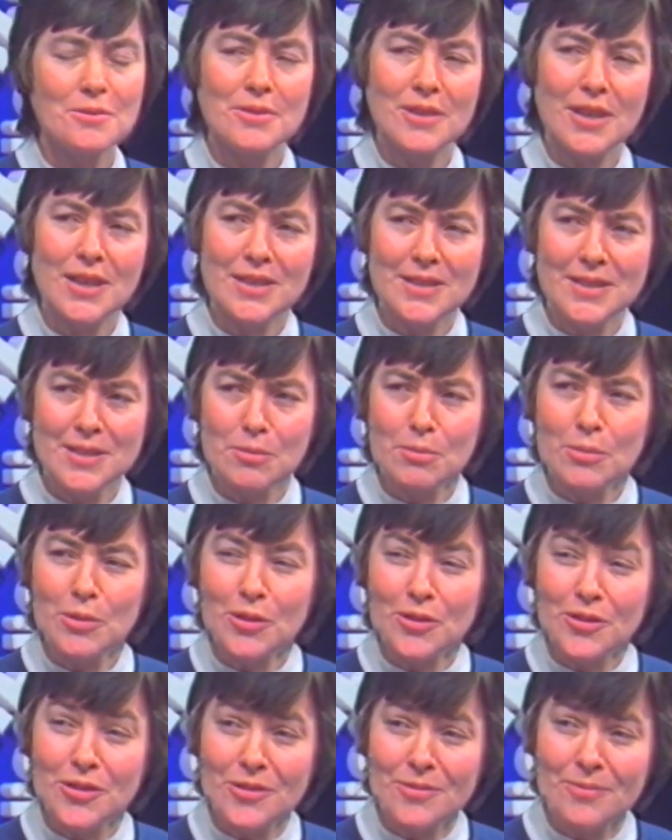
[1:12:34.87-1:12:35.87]
to create
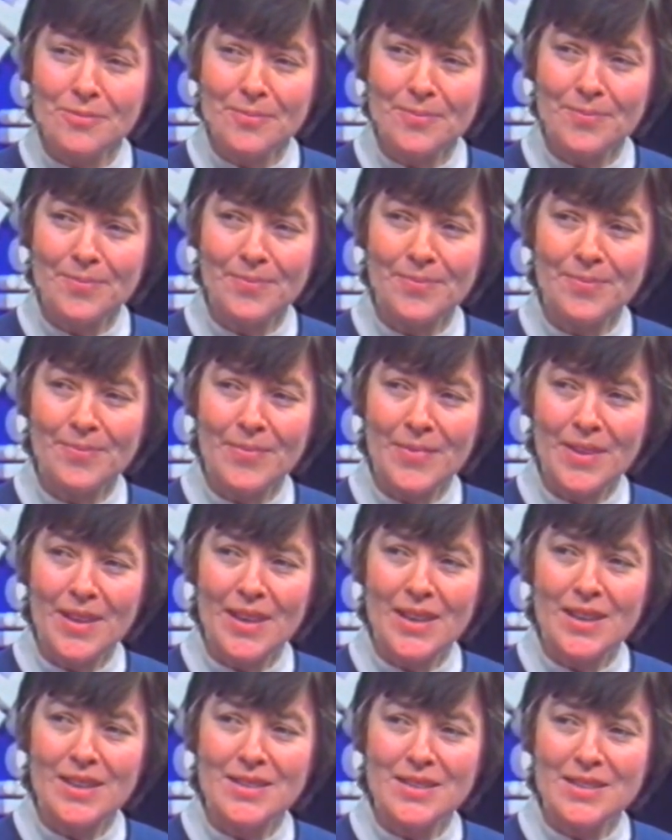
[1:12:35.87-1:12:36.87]
symbols,
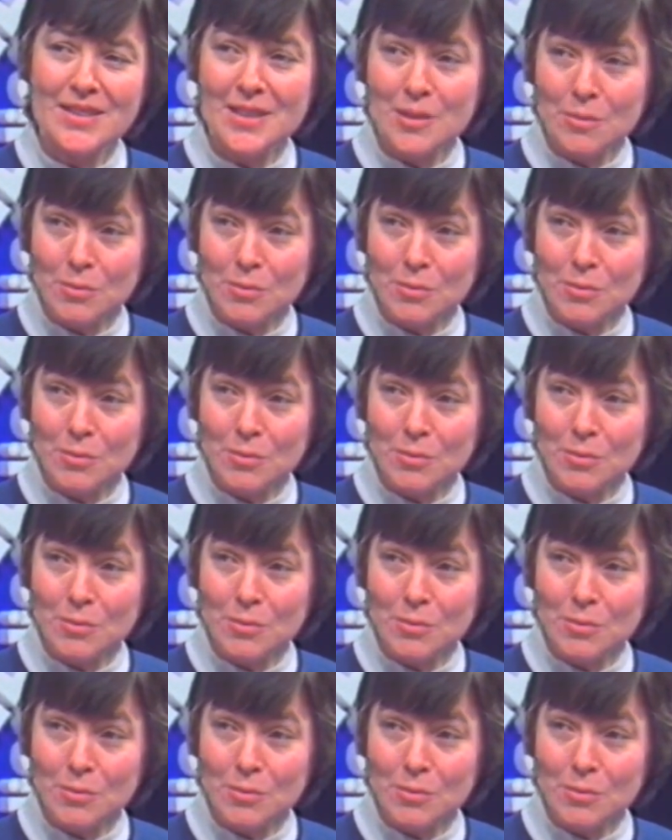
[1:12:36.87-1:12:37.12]
is the